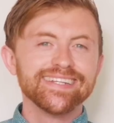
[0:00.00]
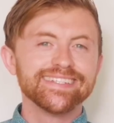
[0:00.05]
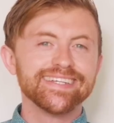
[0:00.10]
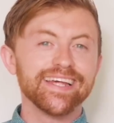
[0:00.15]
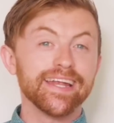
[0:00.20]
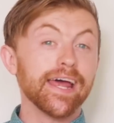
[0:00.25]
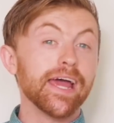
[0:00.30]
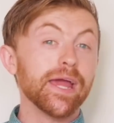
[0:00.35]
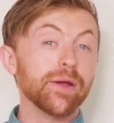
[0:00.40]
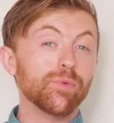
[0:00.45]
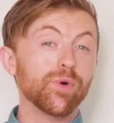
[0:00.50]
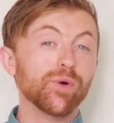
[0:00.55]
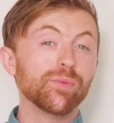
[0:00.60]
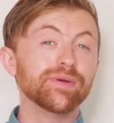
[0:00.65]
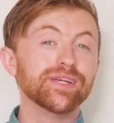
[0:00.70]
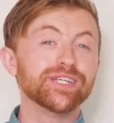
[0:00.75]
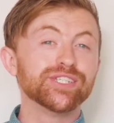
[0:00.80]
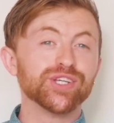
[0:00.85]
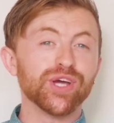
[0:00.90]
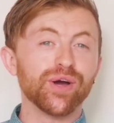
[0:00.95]
Today we'll
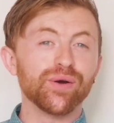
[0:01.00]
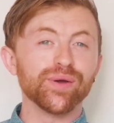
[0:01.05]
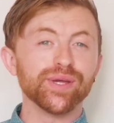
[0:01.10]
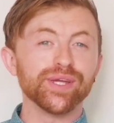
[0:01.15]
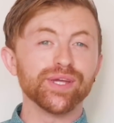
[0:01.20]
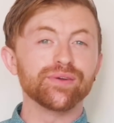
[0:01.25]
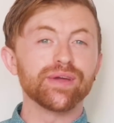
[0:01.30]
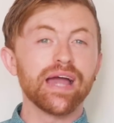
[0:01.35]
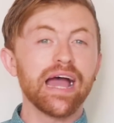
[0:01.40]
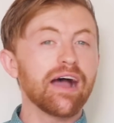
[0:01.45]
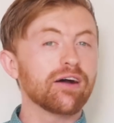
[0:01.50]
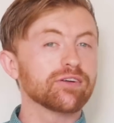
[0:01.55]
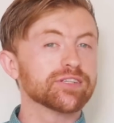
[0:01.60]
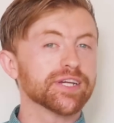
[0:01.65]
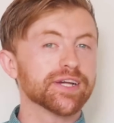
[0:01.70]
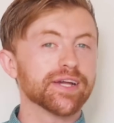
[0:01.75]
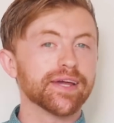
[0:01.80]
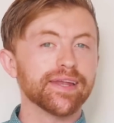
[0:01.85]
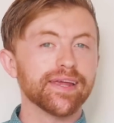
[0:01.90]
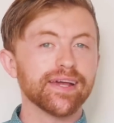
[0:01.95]
be showing you how
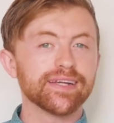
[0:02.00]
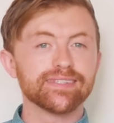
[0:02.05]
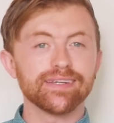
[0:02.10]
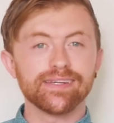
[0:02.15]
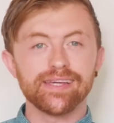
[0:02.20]
to connect